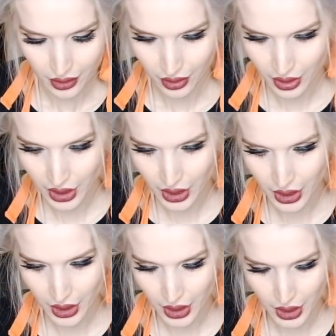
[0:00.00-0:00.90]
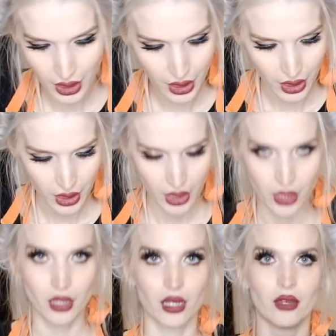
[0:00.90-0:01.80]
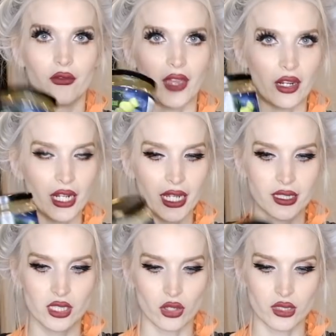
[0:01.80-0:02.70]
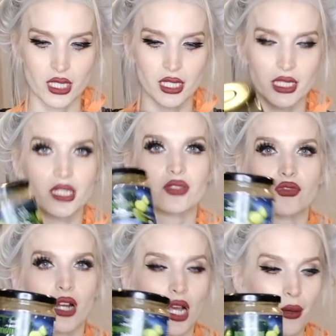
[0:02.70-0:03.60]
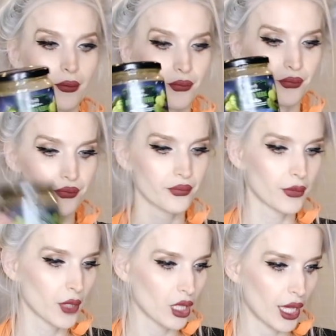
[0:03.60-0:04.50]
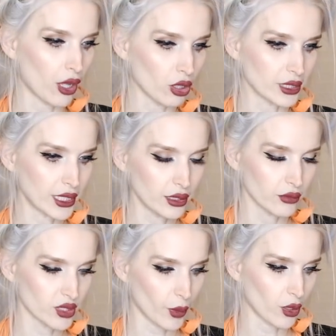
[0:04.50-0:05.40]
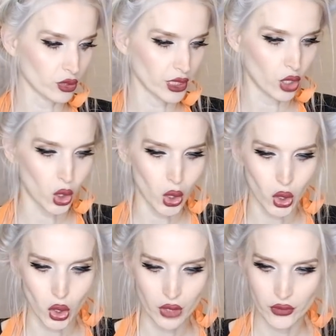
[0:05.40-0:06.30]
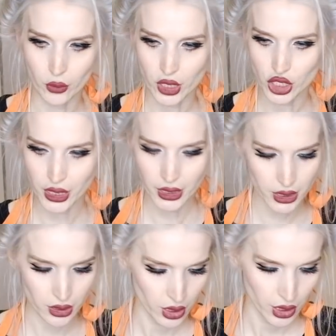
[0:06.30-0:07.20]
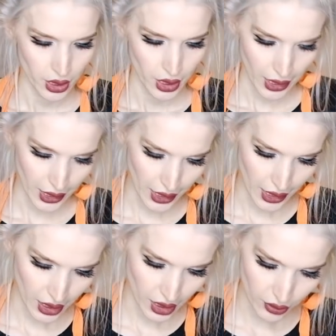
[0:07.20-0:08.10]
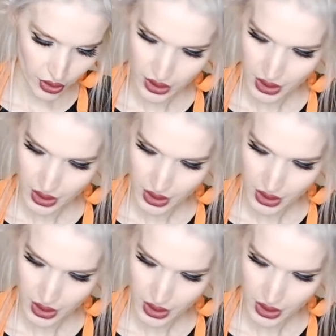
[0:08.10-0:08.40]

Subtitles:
the verde salsa. This is from Aldi. This is my Aldi haul, if you watched it. And I'm gonna